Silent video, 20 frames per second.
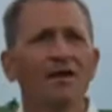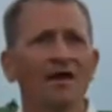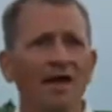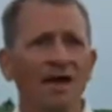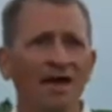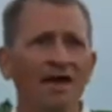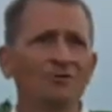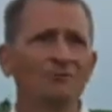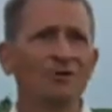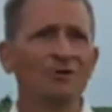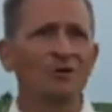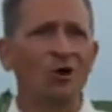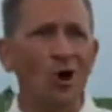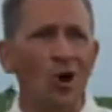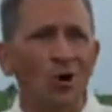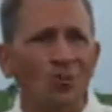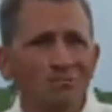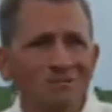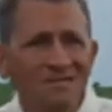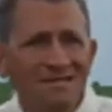And we'd
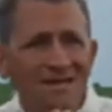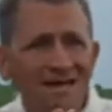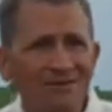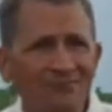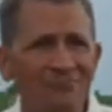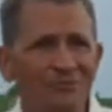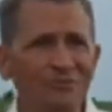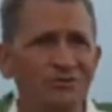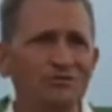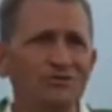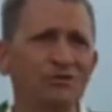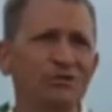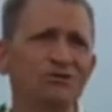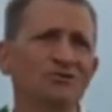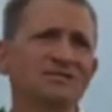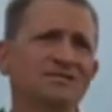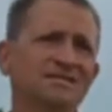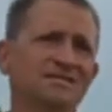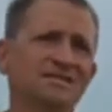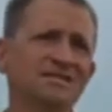hope to get
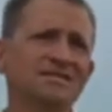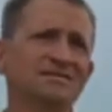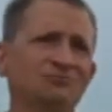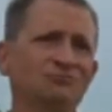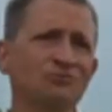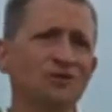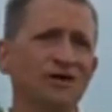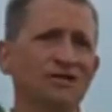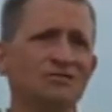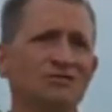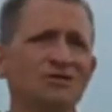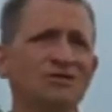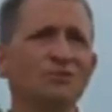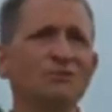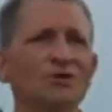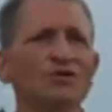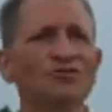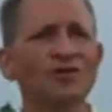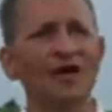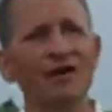reduced disease pressure
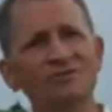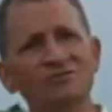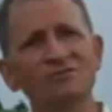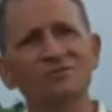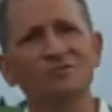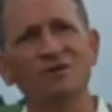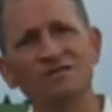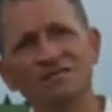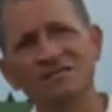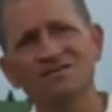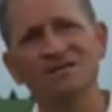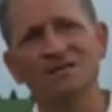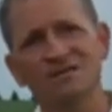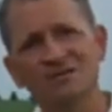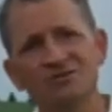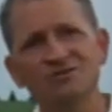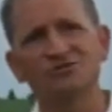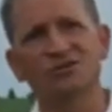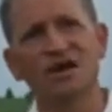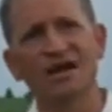without too much of a
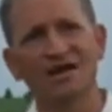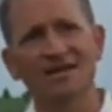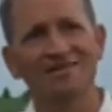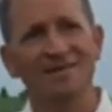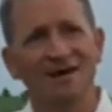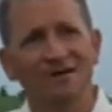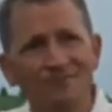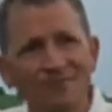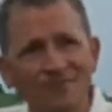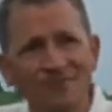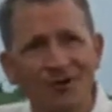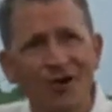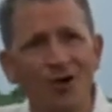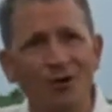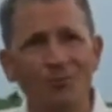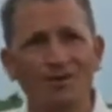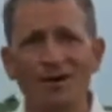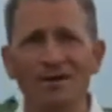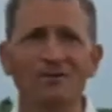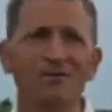yield drag. That would be the
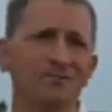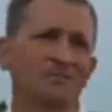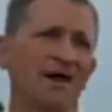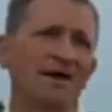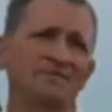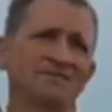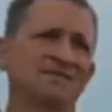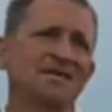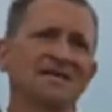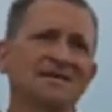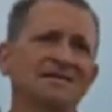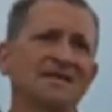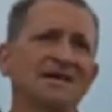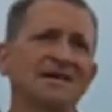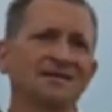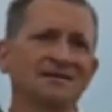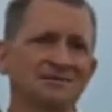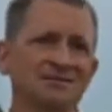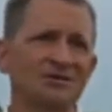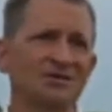hope. I'm not saying
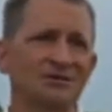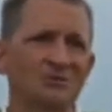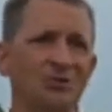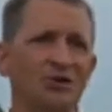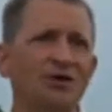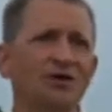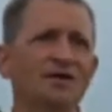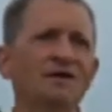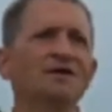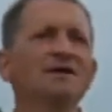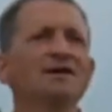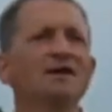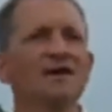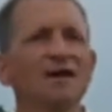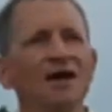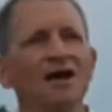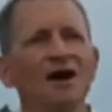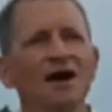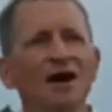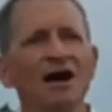that it's going to work,
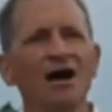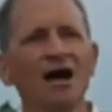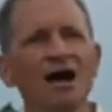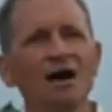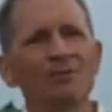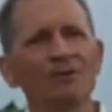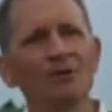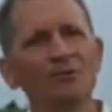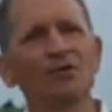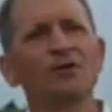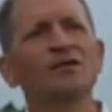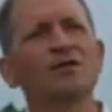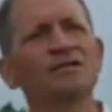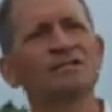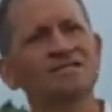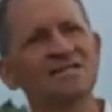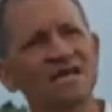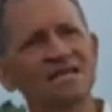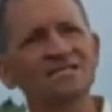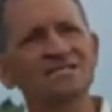but we're at
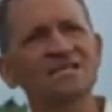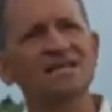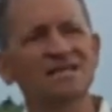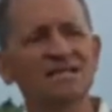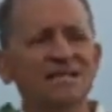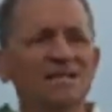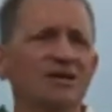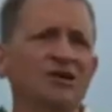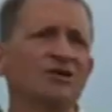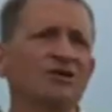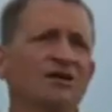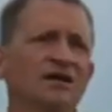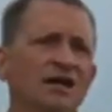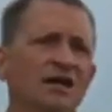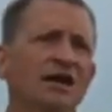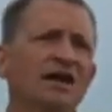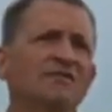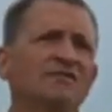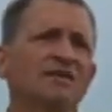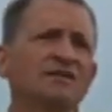least testing it here.
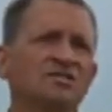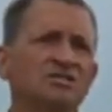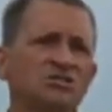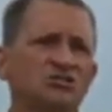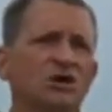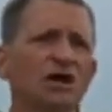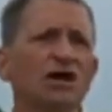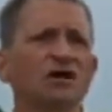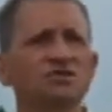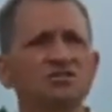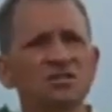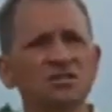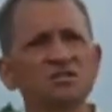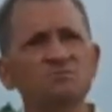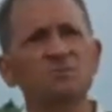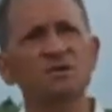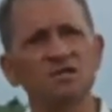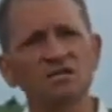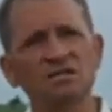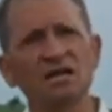This trial is just
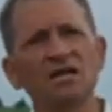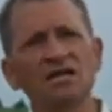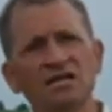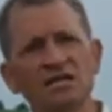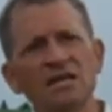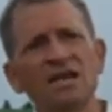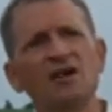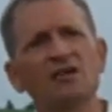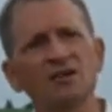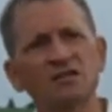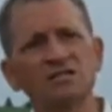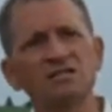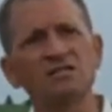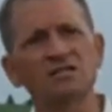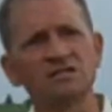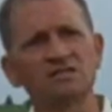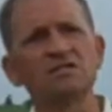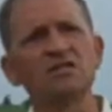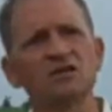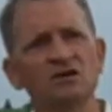being done at Carrington
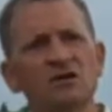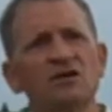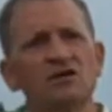this year.